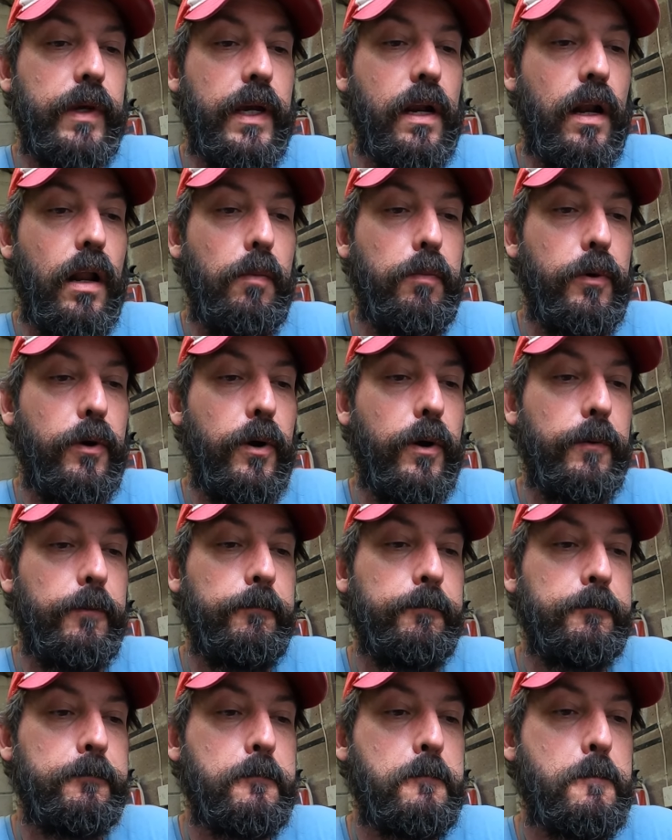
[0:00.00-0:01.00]
my clobber on,
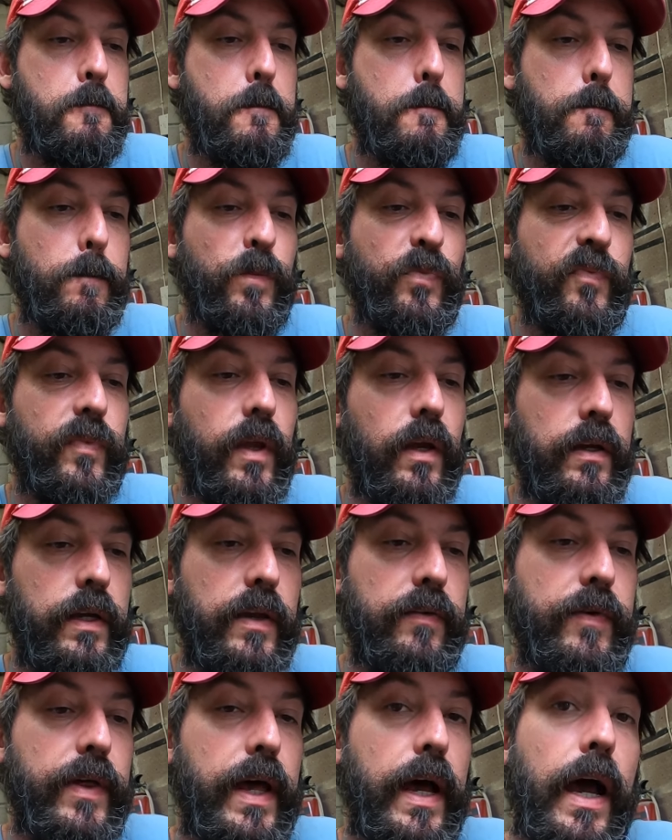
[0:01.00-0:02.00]
and
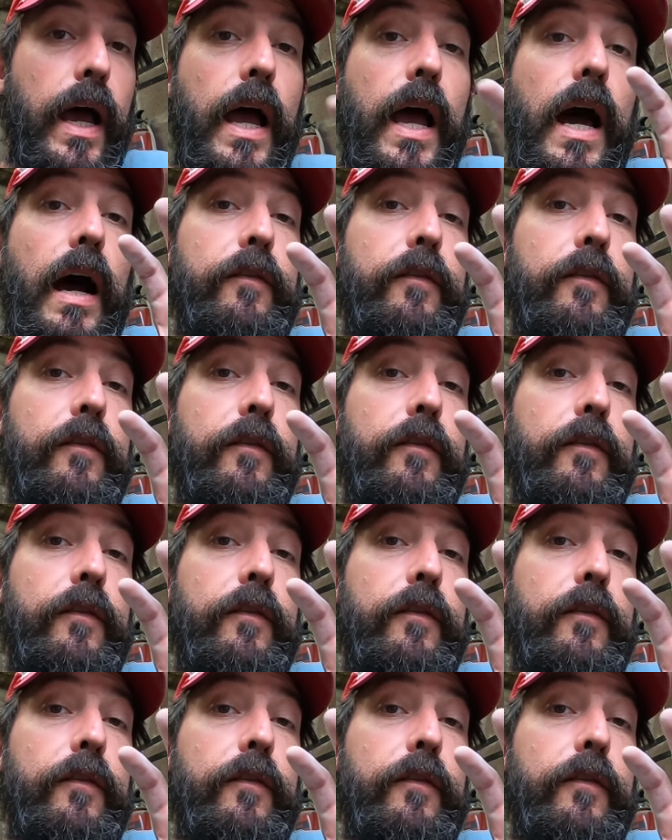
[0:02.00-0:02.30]
give you that.